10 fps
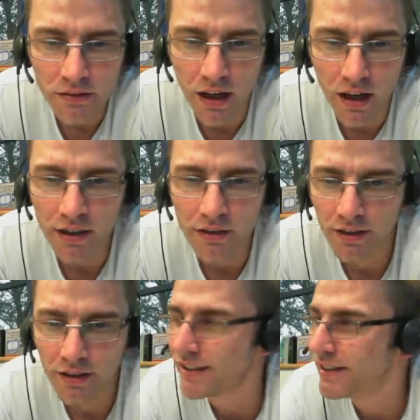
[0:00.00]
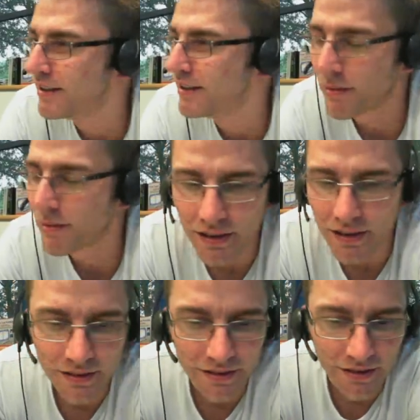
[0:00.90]
No, I don't need a bank
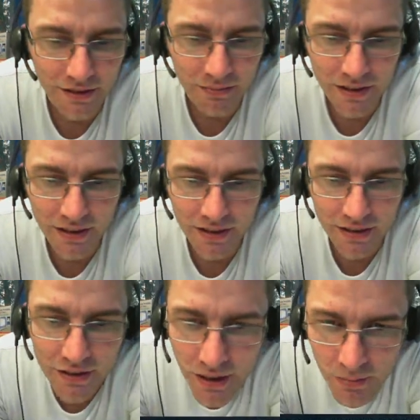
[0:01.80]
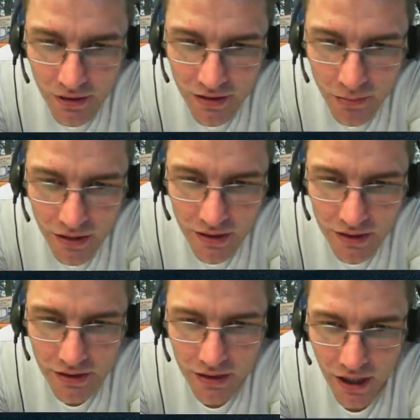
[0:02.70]
pin on my Jmod, to be
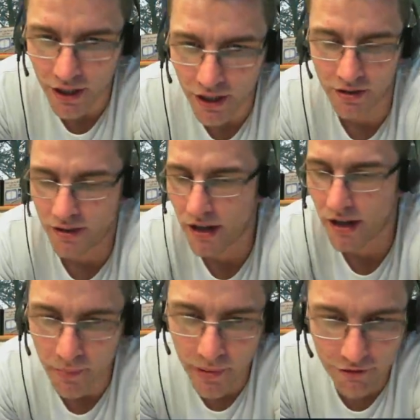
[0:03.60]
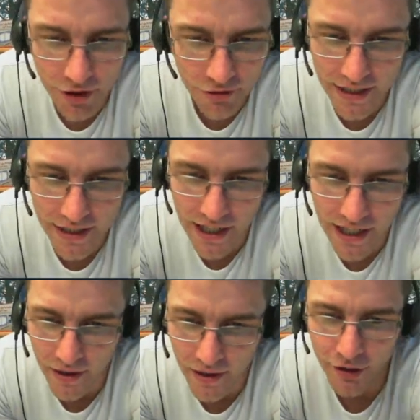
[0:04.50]
honest. They're IP restricted
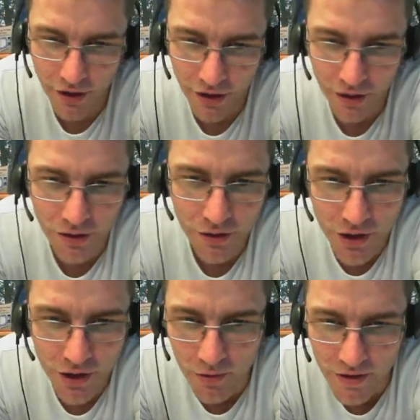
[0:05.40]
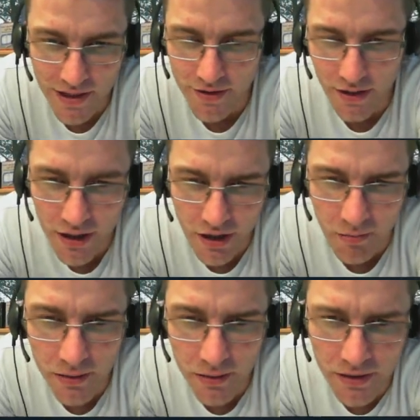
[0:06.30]
anyway. You can't log on Jmods outside of the
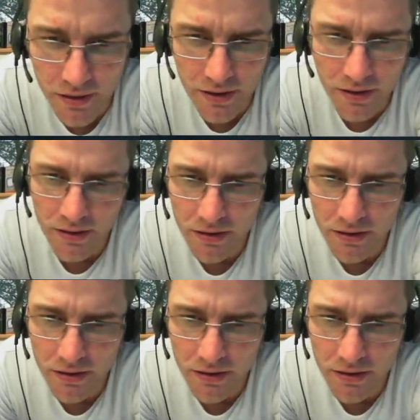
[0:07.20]
building, so